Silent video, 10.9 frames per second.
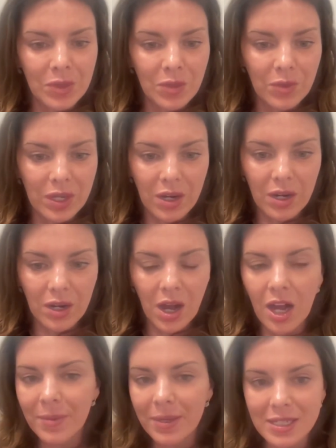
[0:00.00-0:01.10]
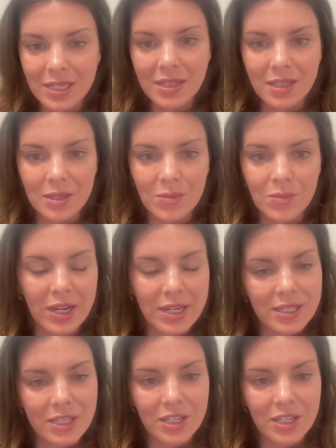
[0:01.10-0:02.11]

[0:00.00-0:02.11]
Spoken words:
We are augmenting the breast